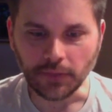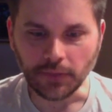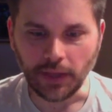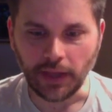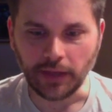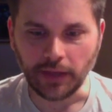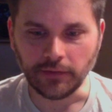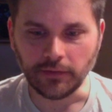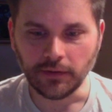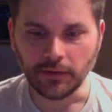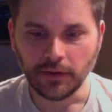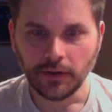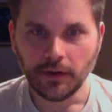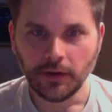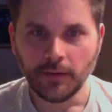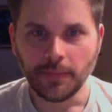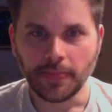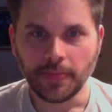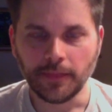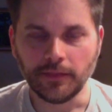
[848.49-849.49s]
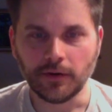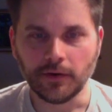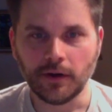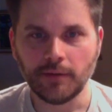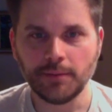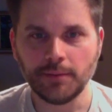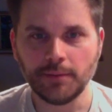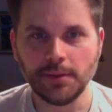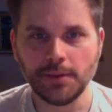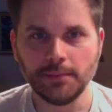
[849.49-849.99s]
And there
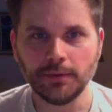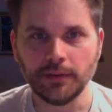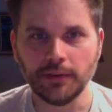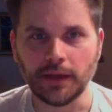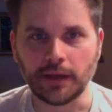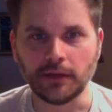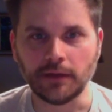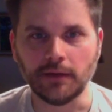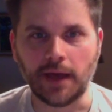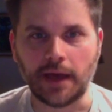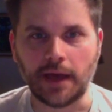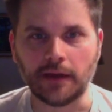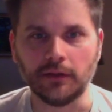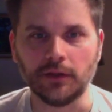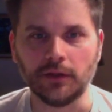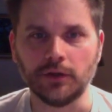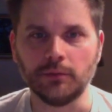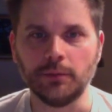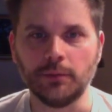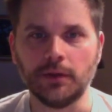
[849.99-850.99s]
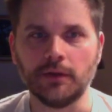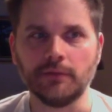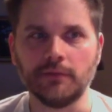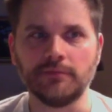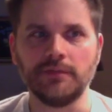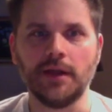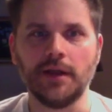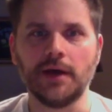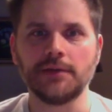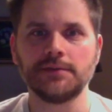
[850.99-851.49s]
are people that can add a little bit of
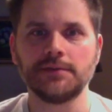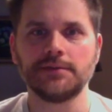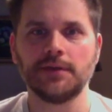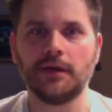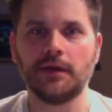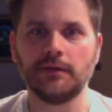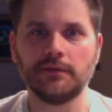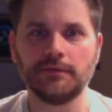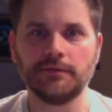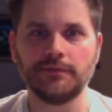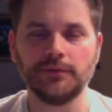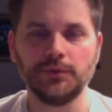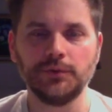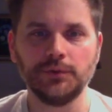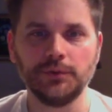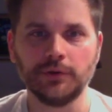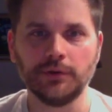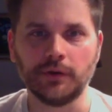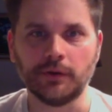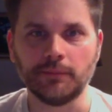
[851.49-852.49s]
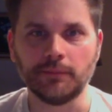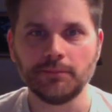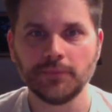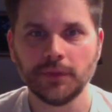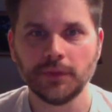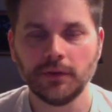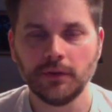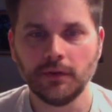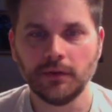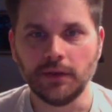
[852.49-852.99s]
nuts onto food or
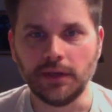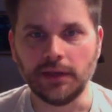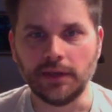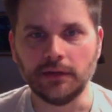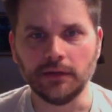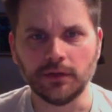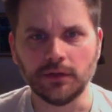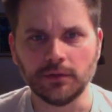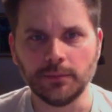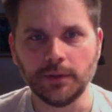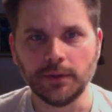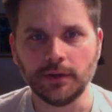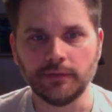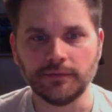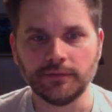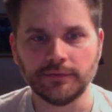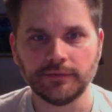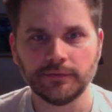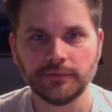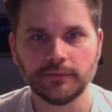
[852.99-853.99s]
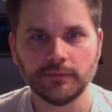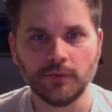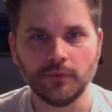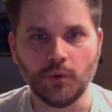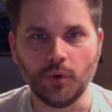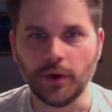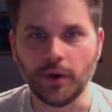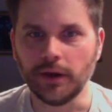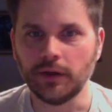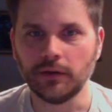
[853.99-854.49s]
eat a little bit of
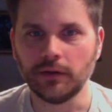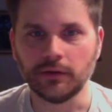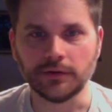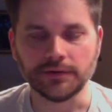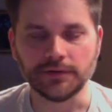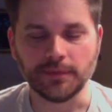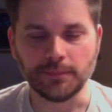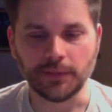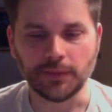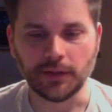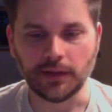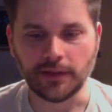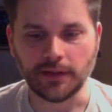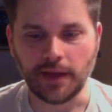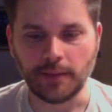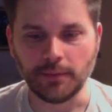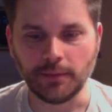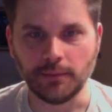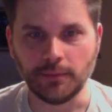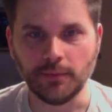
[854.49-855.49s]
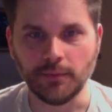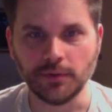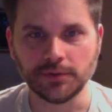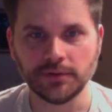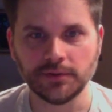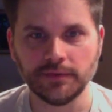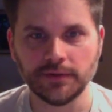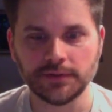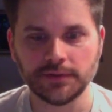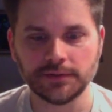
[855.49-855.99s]
oil or something like that, but most
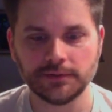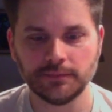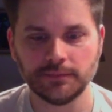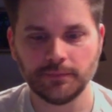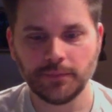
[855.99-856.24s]
of us